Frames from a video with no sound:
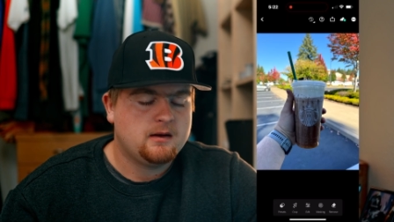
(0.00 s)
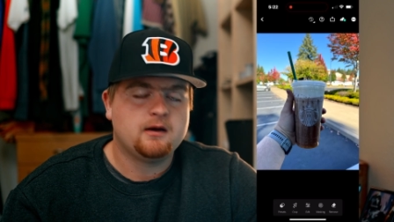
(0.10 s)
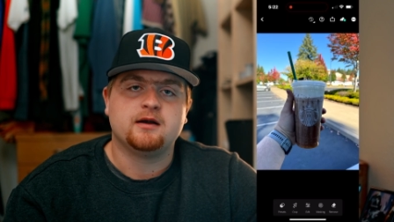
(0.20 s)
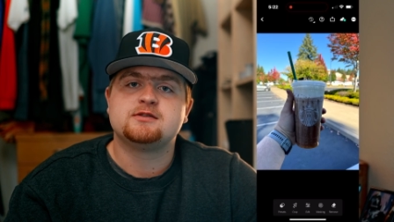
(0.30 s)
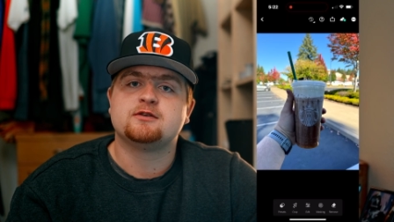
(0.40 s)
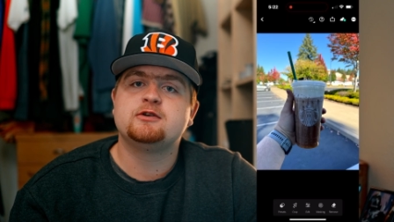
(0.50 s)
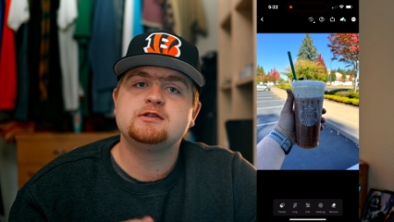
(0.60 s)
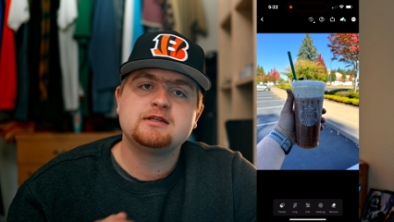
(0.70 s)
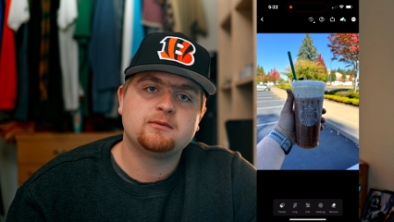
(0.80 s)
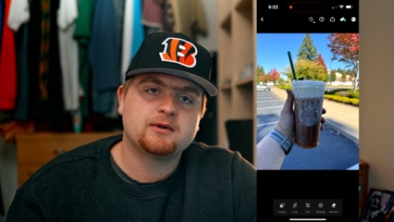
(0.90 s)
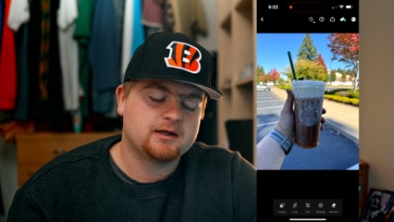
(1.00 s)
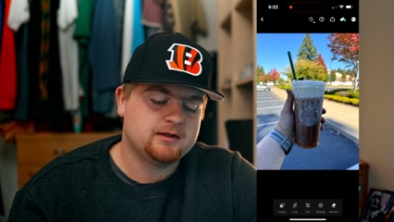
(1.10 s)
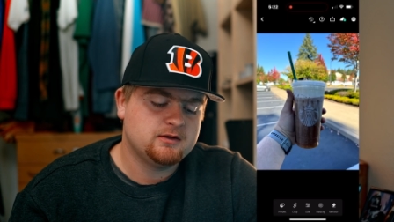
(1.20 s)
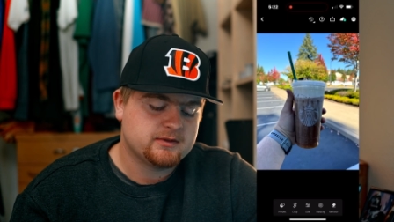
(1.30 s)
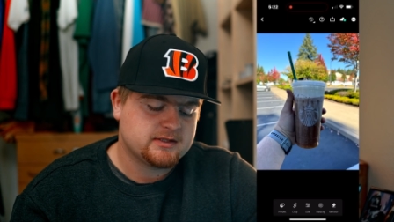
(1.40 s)
Alright, so first thing we're going
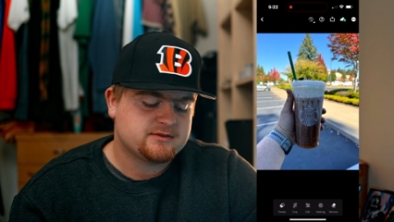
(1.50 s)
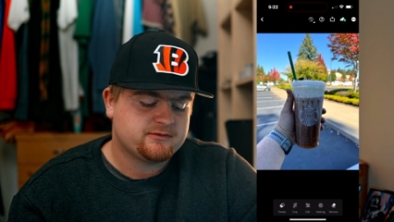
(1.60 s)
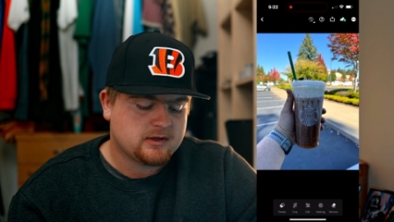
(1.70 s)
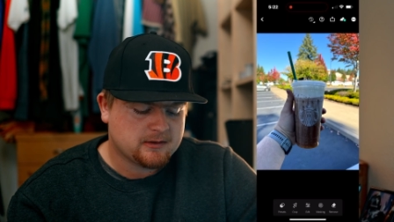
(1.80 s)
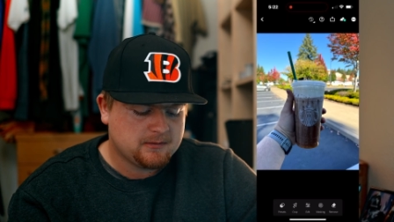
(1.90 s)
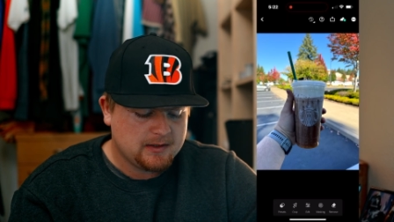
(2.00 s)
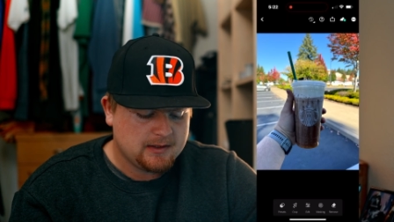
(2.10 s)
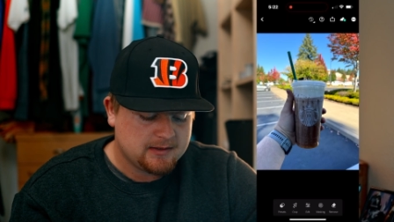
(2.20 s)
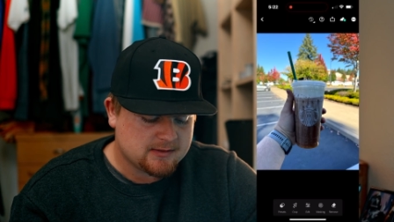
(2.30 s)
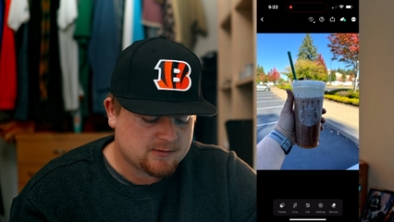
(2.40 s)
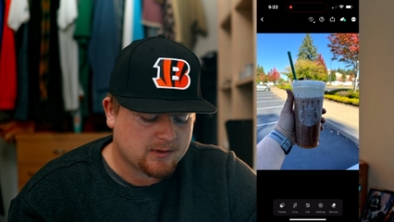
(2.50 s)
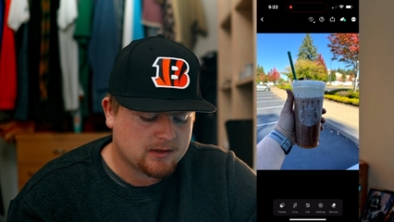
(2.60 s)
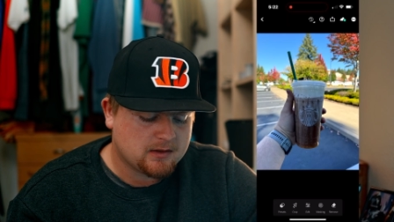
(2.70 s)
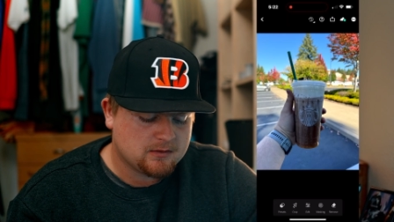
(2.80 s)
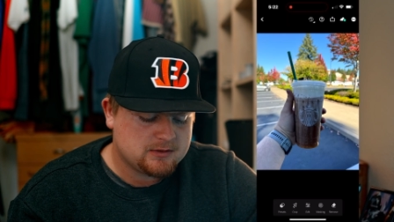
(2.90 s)
to do with this photo is we're
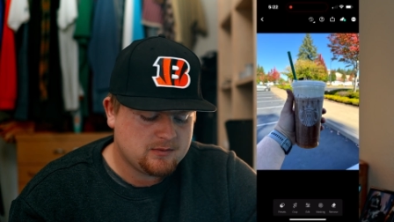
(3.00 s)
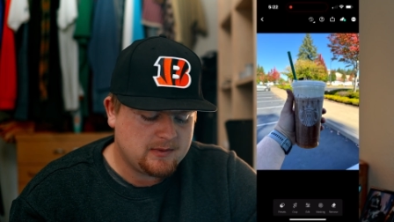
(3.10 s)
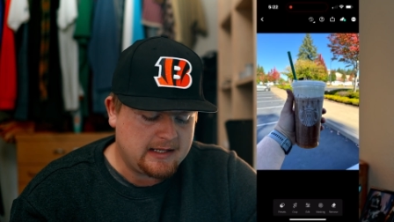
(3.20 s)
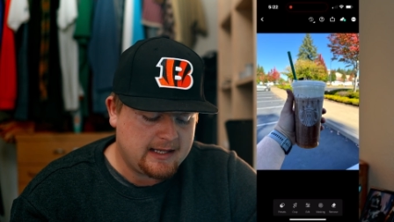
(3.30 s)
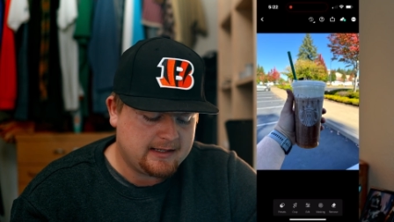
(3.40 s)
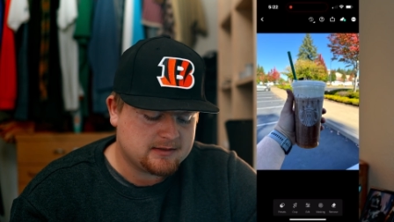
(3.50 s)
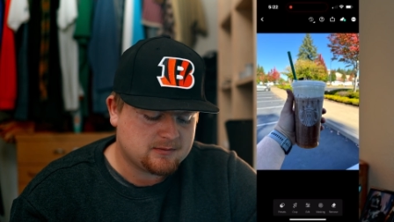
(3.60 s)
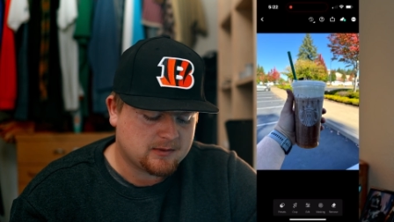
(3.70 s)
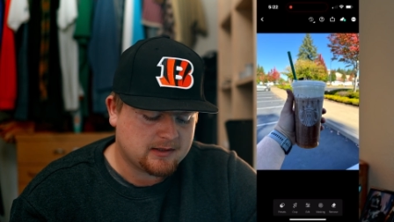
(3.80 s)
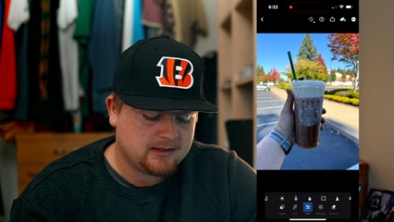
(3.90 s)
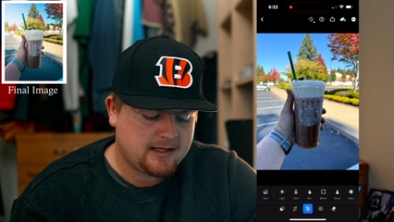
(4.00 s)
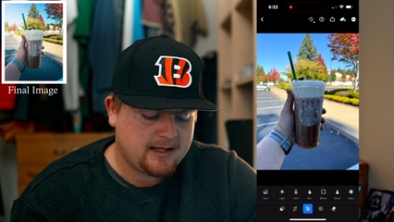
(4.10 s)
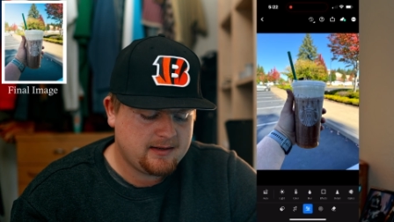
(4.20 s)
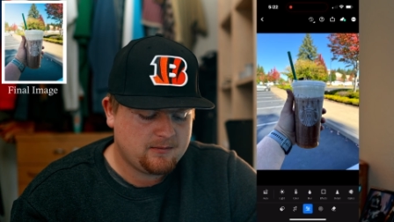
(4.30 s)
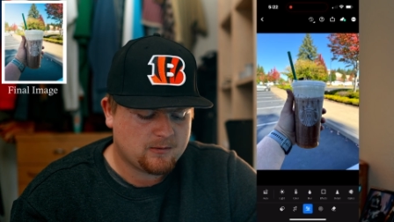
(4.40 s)
going to go to edit. We're going to hit
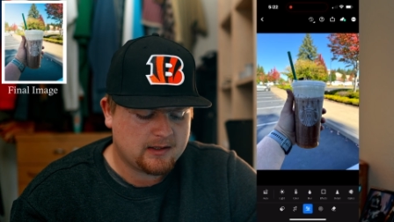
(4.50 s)
edit, we're